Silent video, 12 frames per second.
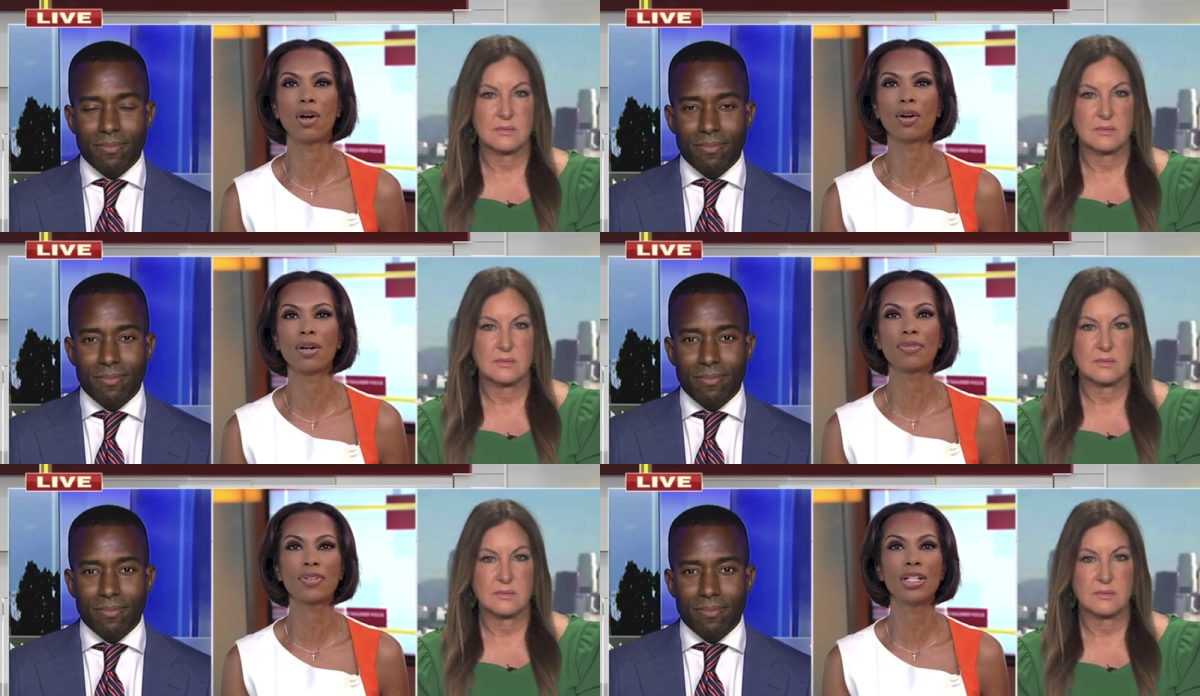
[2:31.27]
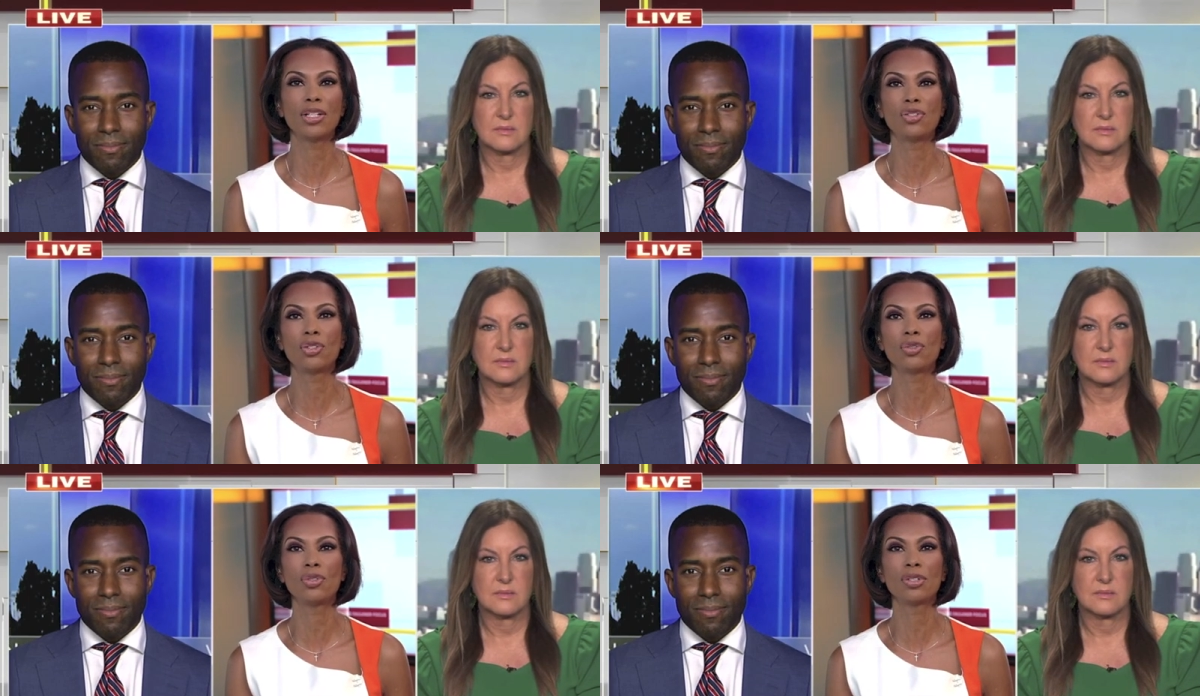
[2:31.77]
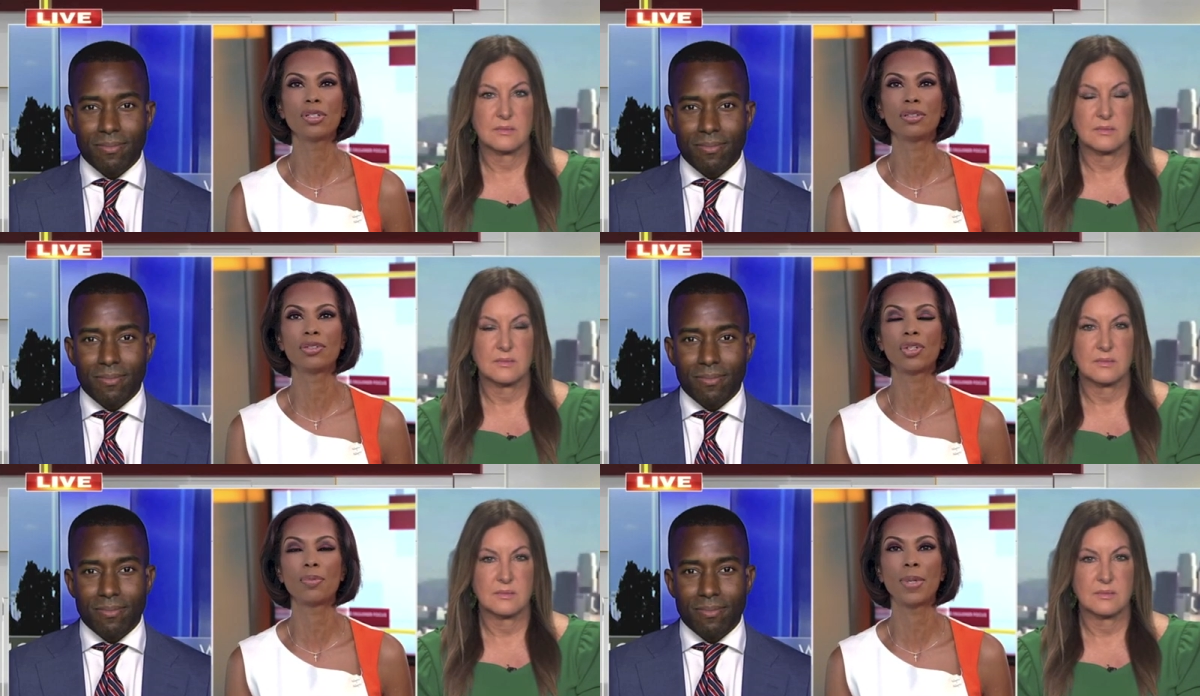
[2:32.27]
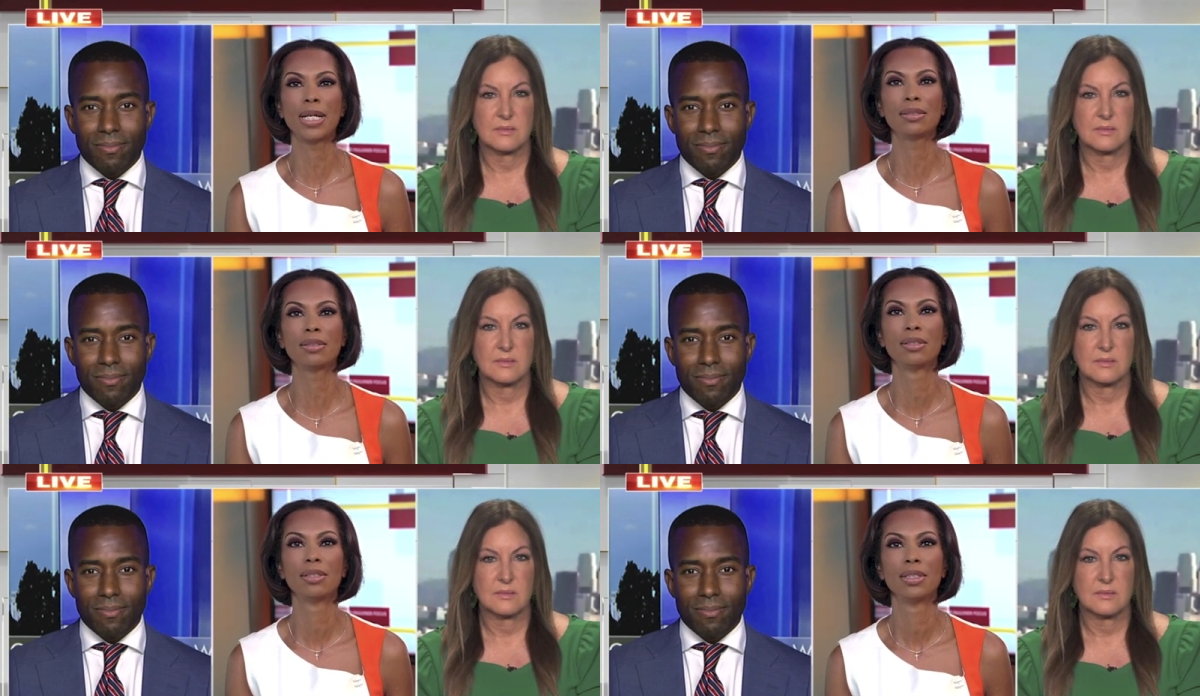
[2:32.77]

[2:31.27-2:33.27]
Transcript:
Speaker 1: RFK Jr. and Joe Biden?